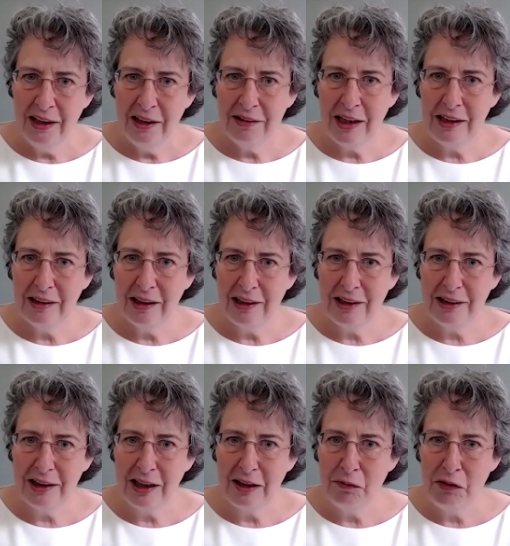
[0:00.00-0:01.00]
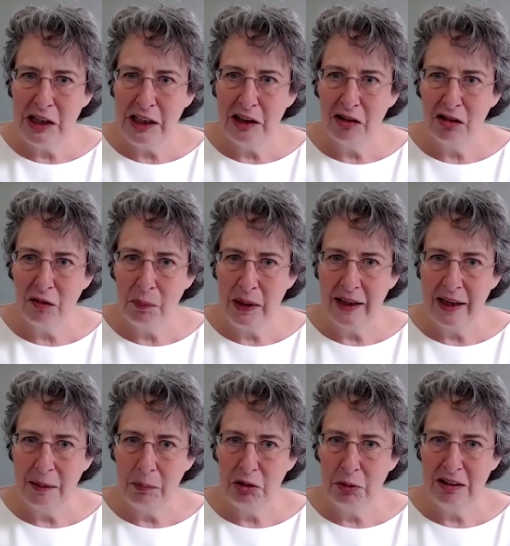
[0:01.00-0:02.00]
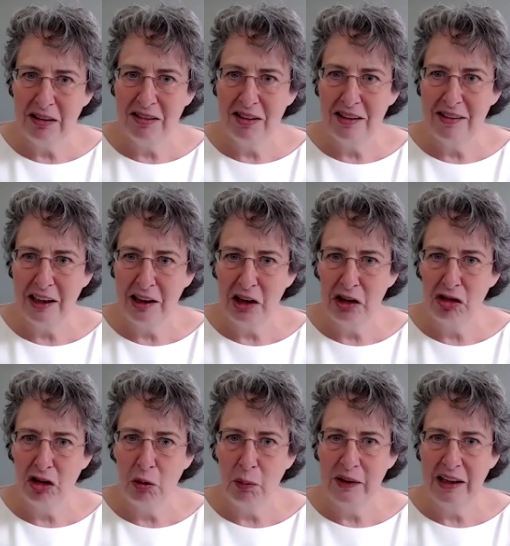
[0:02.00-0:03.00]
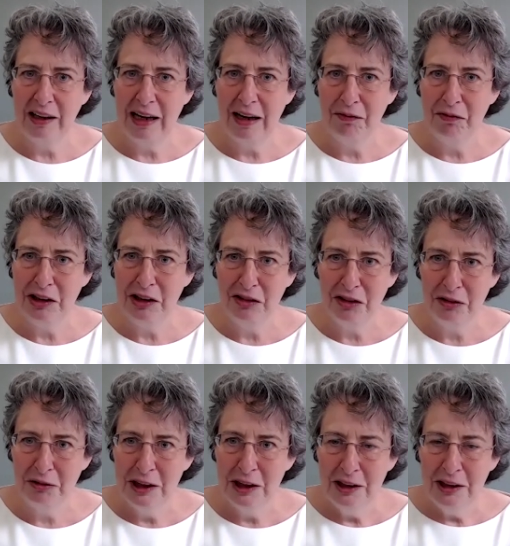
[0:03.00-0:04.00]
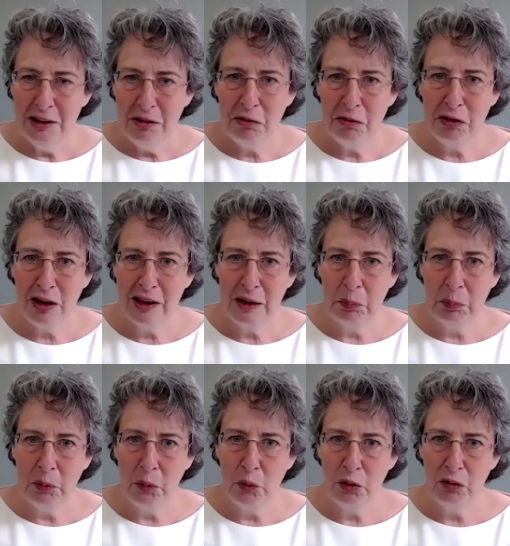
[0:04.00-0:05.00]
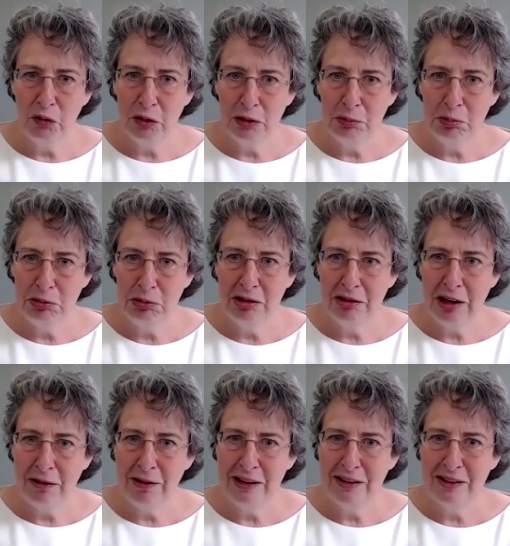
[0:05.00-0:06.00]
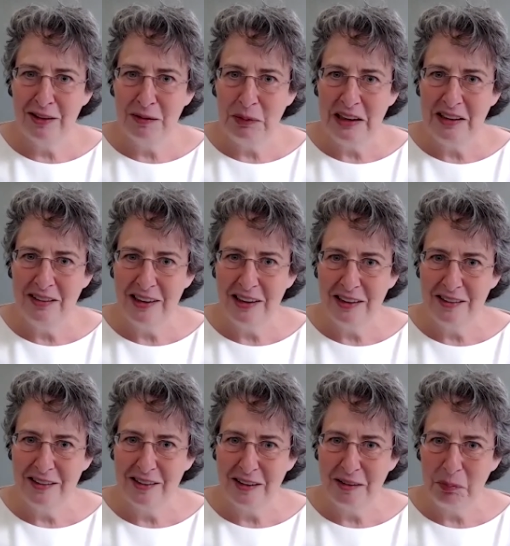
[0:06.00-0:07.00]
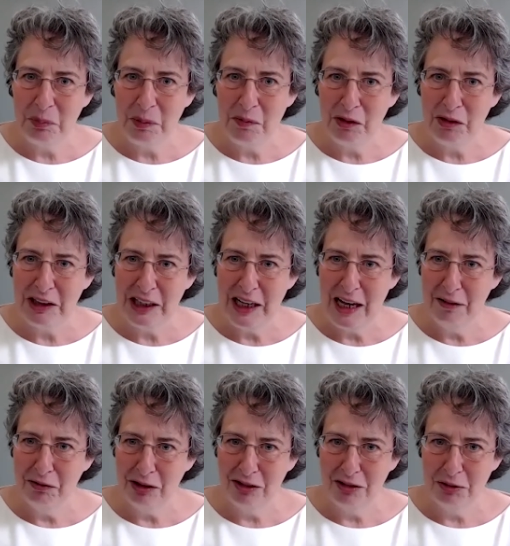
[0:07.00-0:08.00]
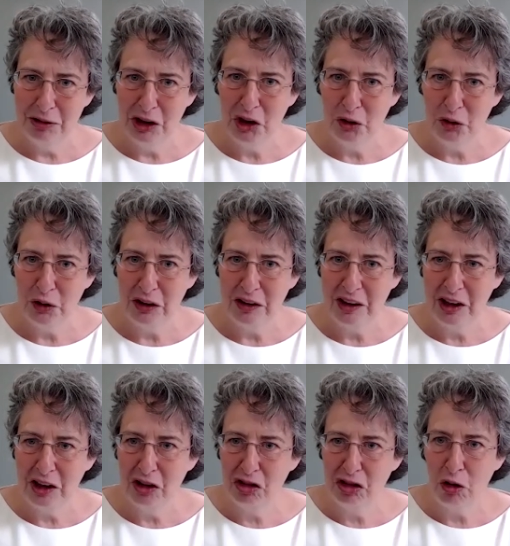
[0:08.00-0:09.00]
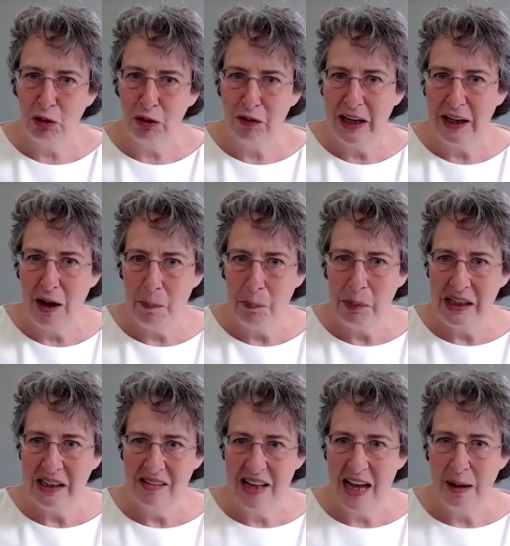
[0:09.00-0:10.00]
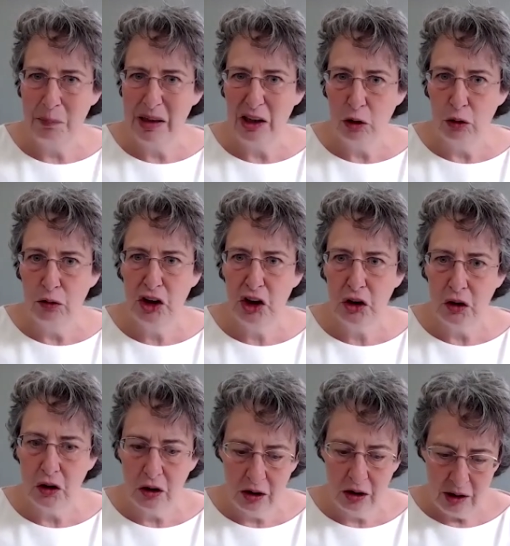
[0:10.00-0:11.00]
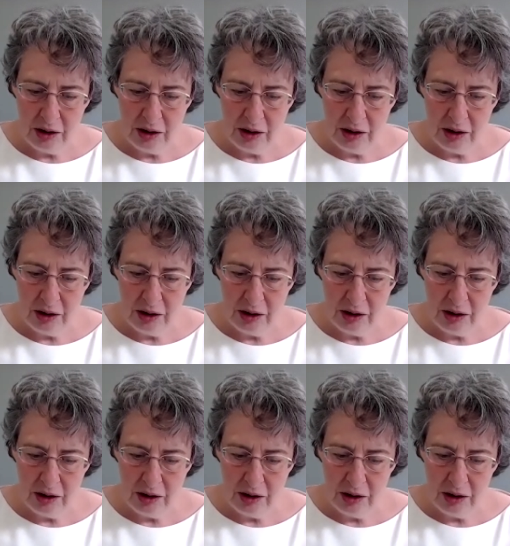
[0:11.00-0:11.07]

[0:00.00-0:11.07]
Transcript: They like the convenience of being able to exercise that control without having to fly abroad for directors' meetings and be very careful to ensure that the control of their company is happening offshore.